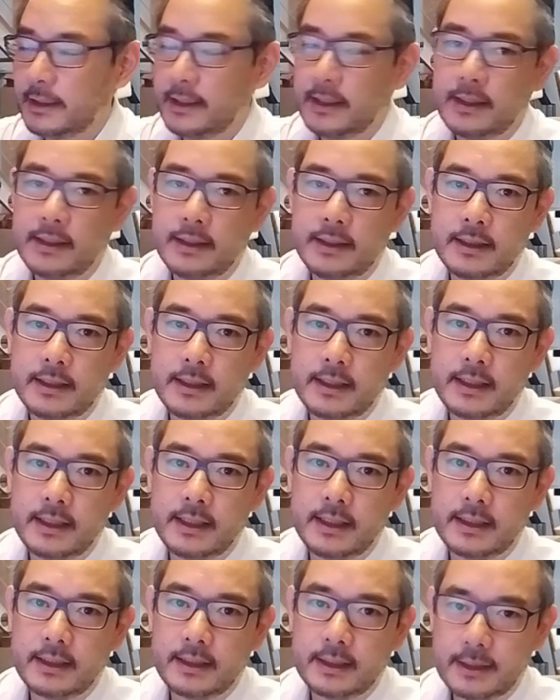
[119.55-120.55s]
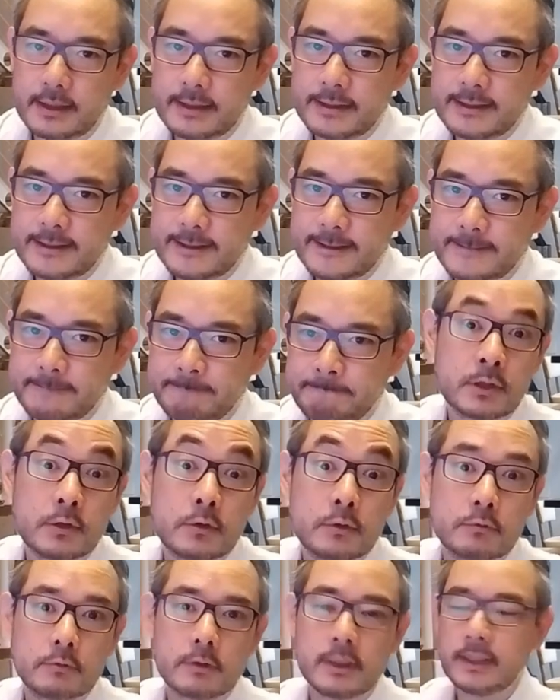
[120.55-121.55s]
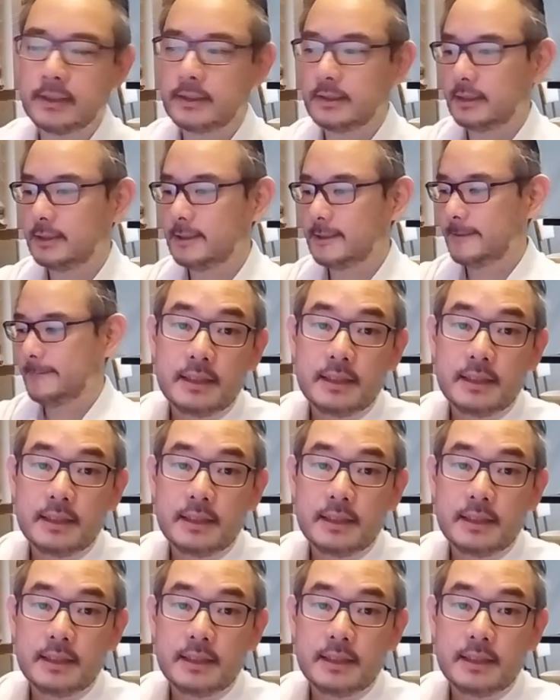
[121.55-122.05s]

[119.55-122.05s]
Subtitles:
the A class. Cool, right?